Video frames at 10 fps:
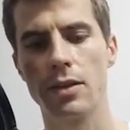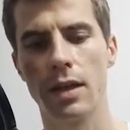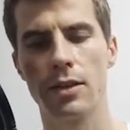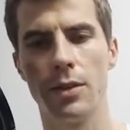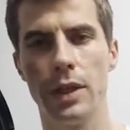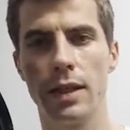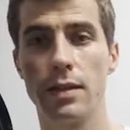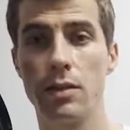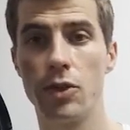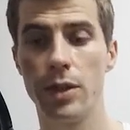culture media
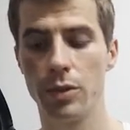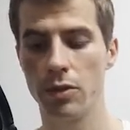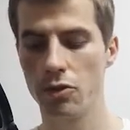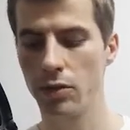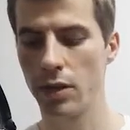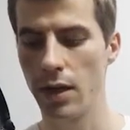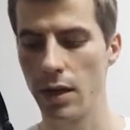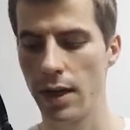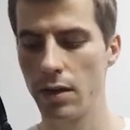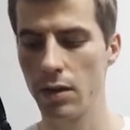as triple sugar
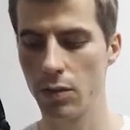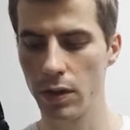agar,